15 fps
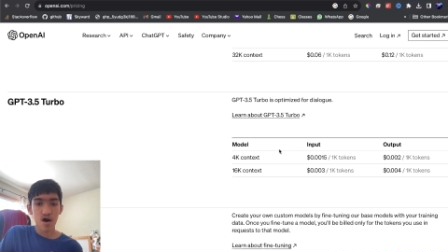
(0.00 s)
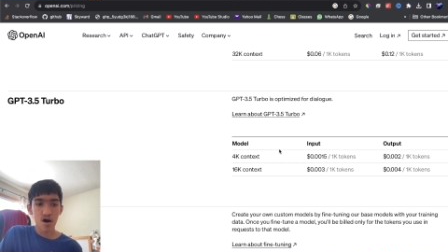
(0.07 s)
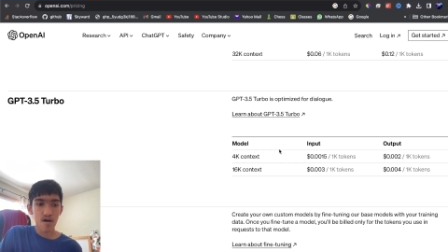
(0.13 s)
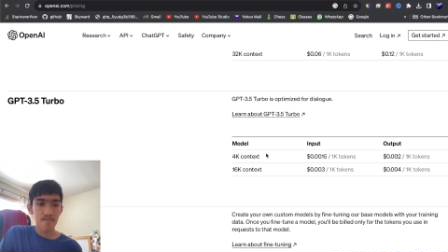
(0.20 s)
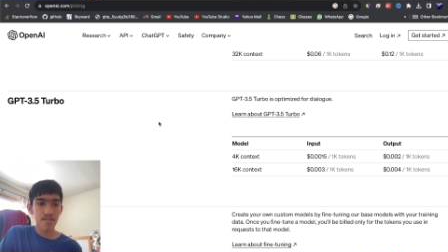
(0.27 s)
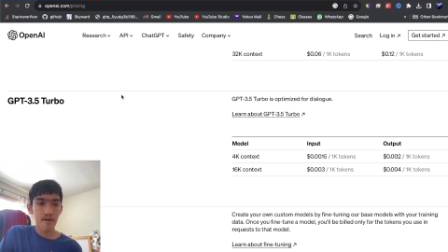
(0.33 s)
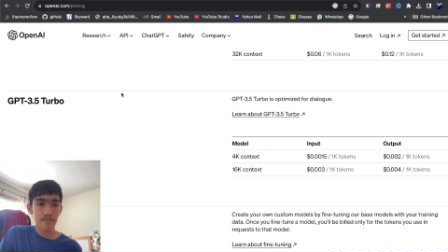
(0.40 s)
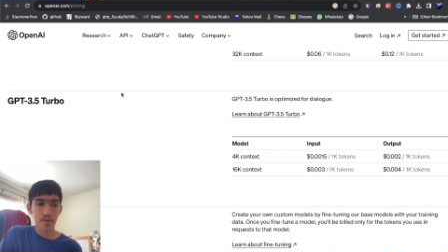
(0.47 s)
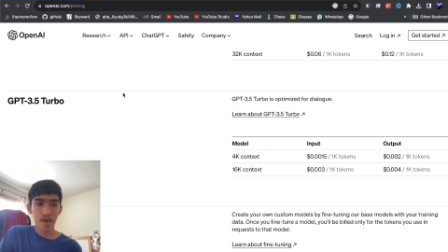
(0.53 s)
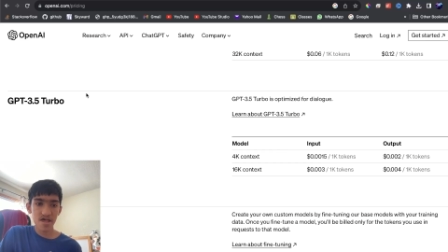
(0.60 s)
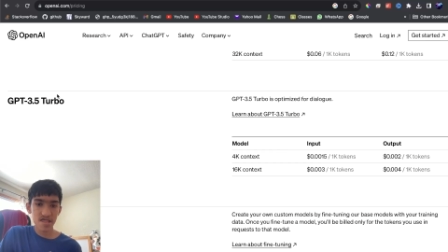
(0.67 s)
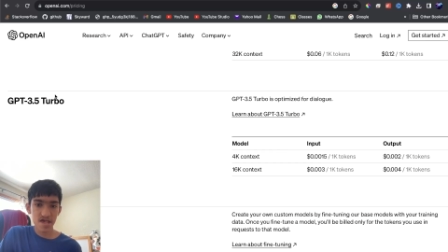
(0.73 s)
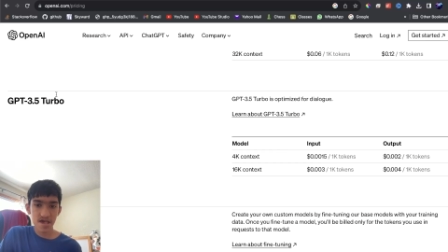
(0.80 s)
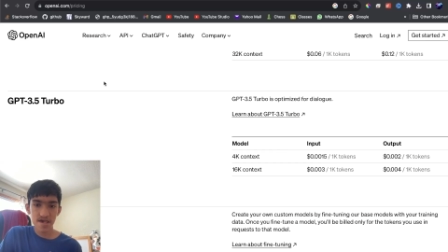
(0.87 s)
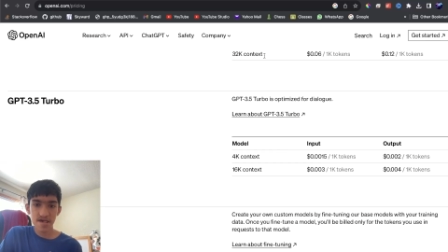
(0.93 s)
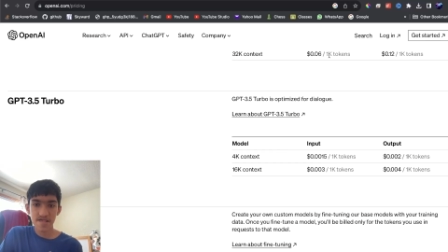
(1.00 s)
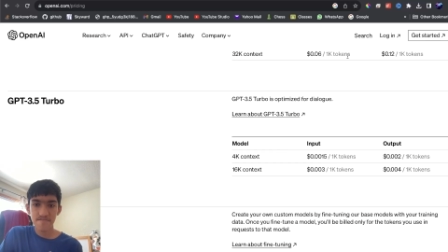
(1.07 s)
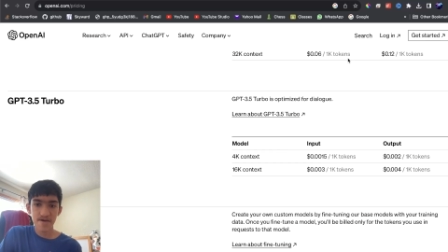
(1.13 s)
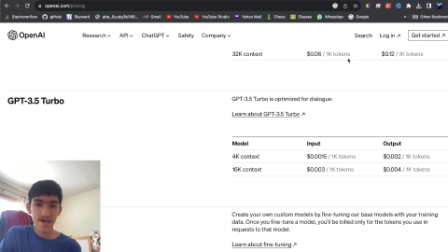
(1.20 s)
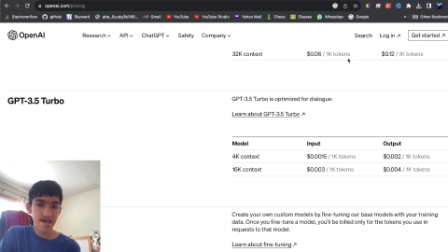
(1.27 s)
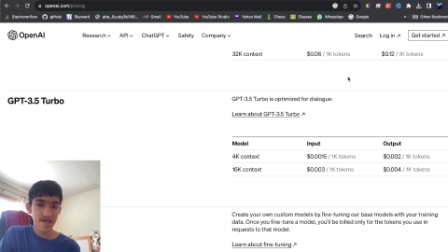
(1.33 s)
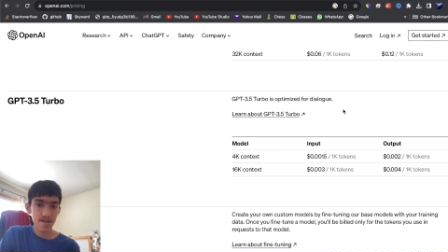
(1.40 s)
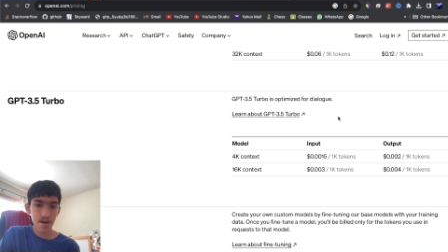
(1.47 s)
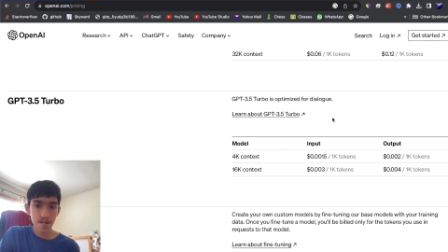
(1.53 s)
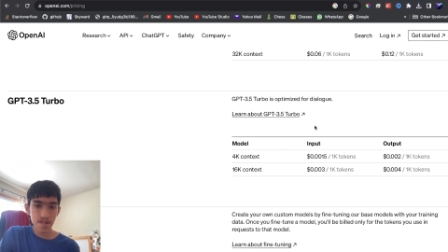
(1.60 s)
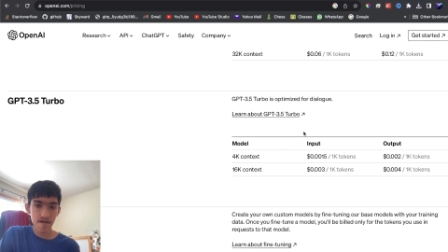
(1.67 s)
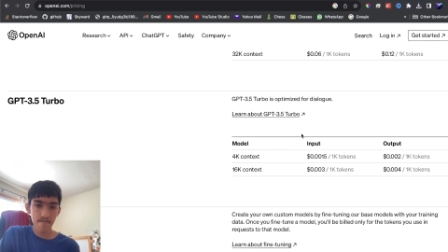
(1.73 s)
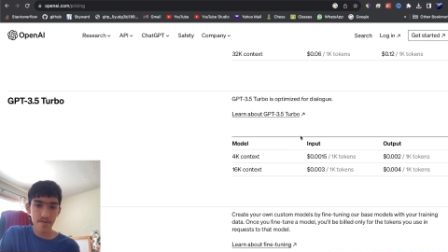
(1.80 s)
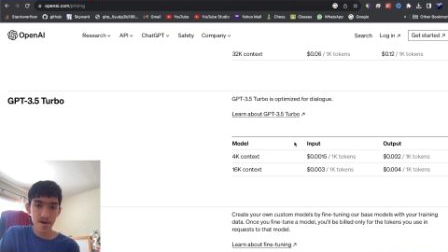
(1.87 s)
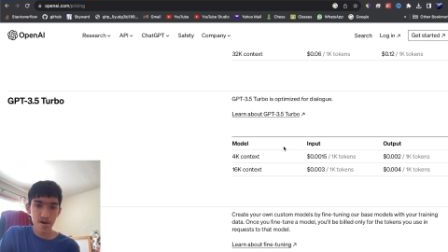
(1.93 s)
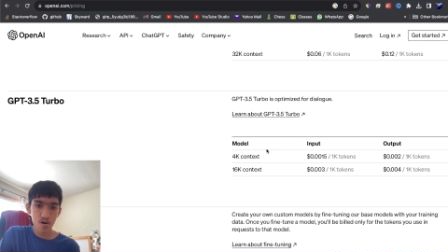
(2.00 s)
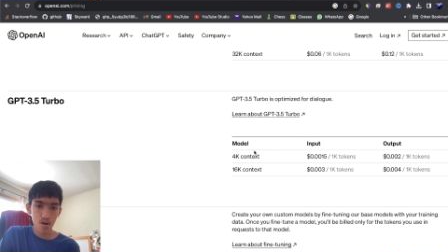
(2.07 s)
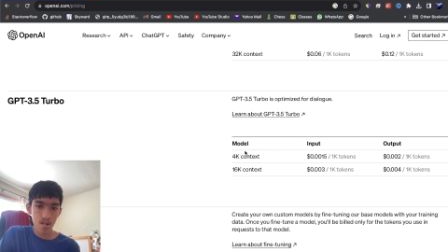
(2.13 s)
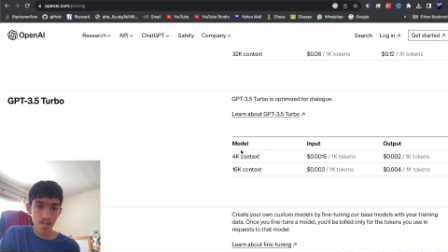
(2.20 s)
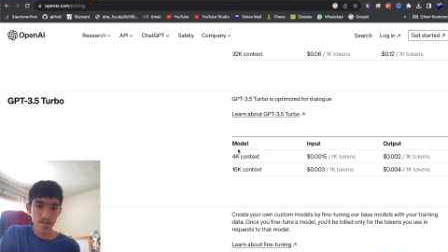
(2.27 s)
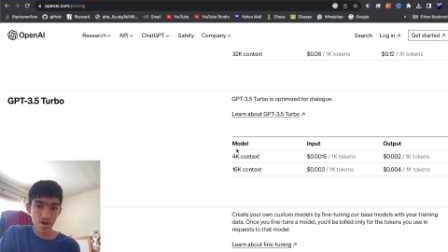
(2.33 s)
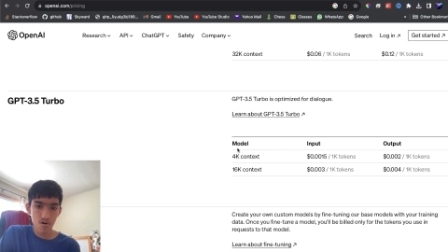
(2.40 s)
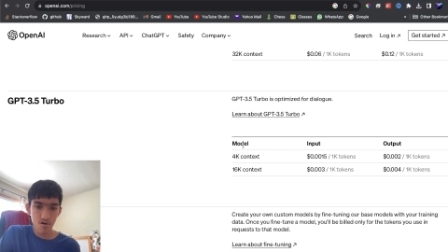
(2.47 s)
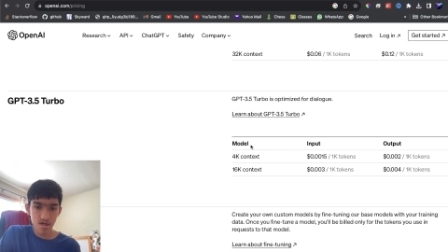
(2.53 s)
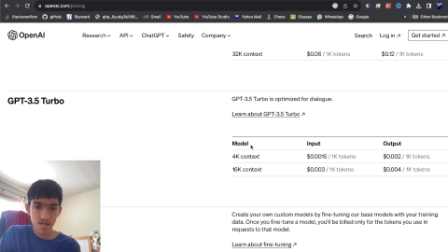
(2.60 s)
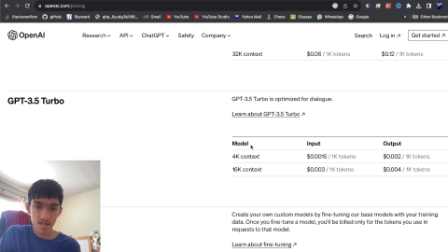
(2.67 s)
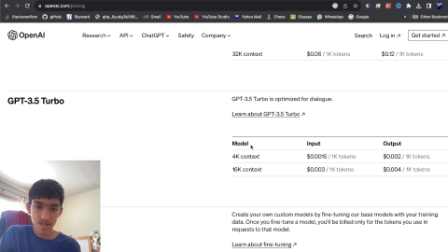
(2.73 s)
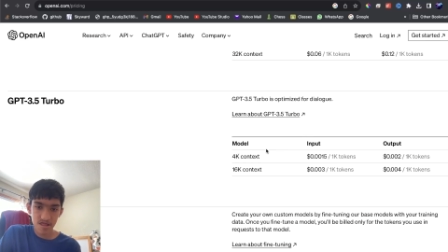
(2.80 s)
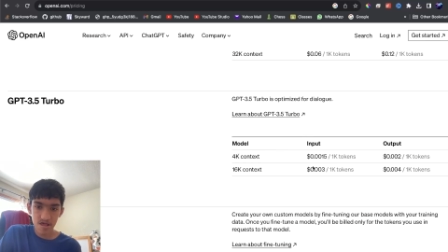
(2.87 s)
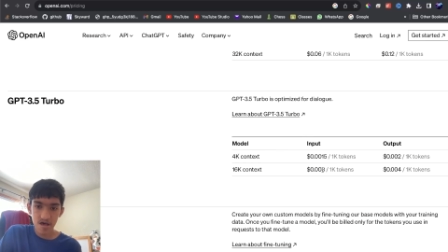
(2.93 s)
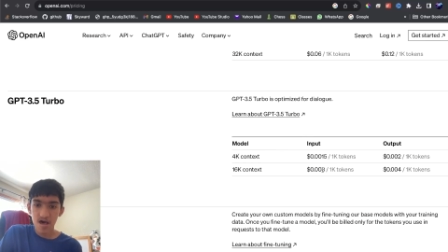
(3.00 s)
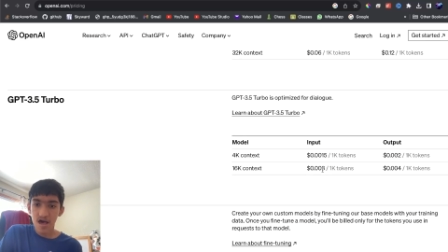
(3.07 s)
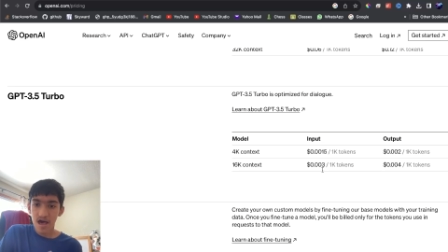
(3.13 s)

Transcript: um, the pricing is based on something called tokens.